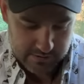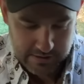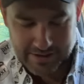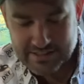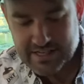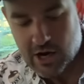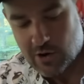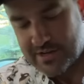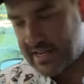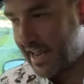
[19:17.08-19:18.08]
I like to say
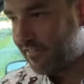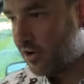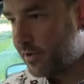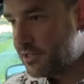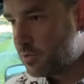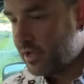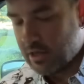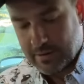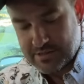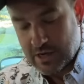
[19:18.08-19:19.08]
always have, always will.
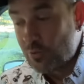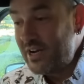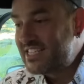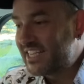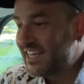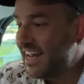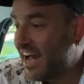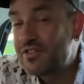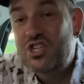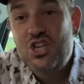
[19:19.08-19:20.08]
But I would say recently
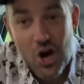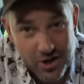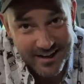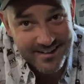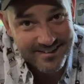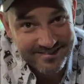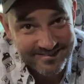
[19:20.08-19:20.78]
have started,